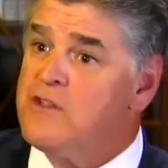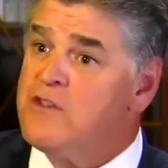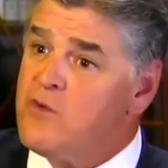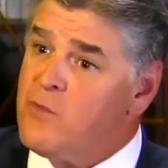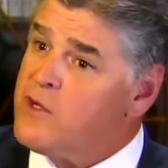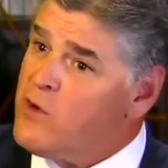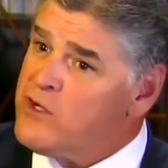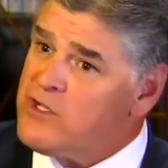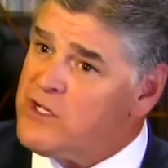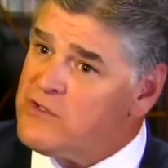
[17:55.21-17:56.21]
So my
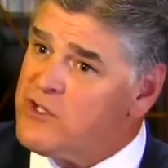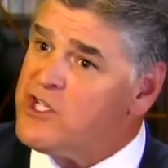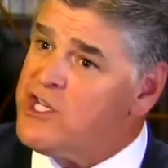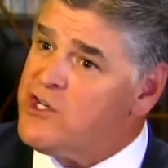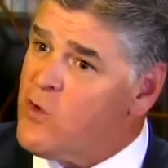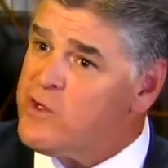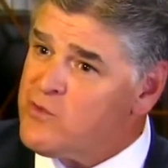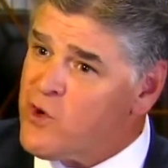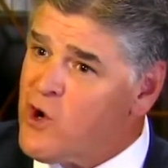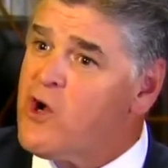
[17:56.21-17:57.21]
question is, does he know
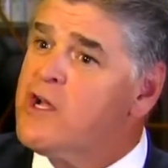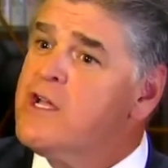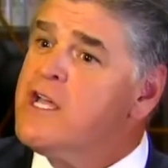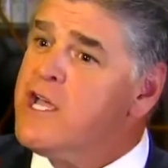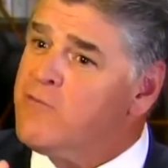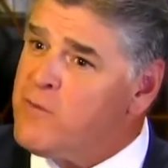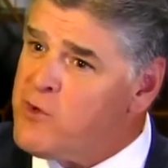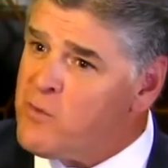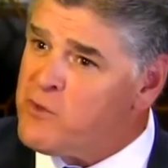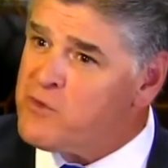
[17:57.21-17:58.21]
he's wrong? From
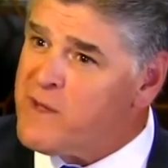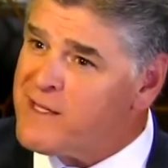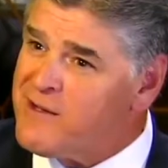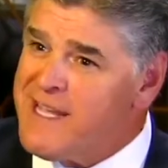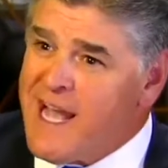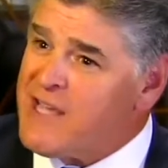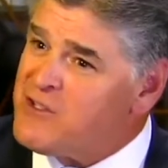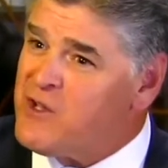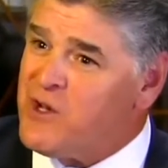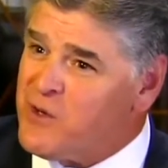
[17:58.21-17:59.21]
your perspective, he has to